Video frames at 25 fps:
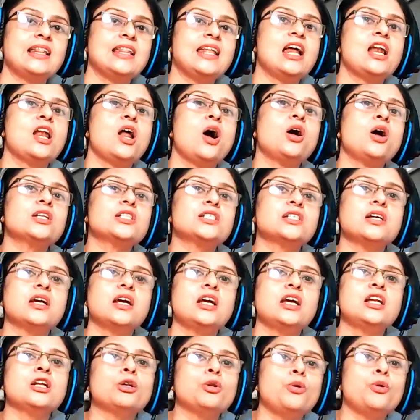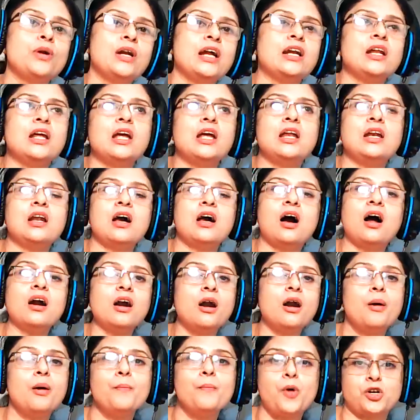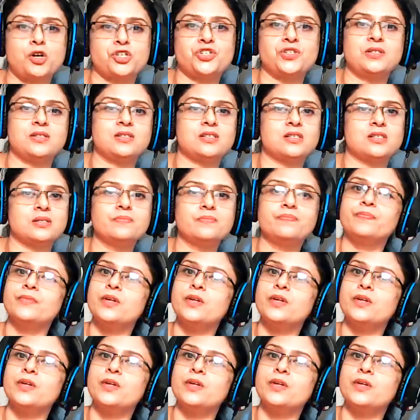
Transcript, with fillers: They are not included in our portions.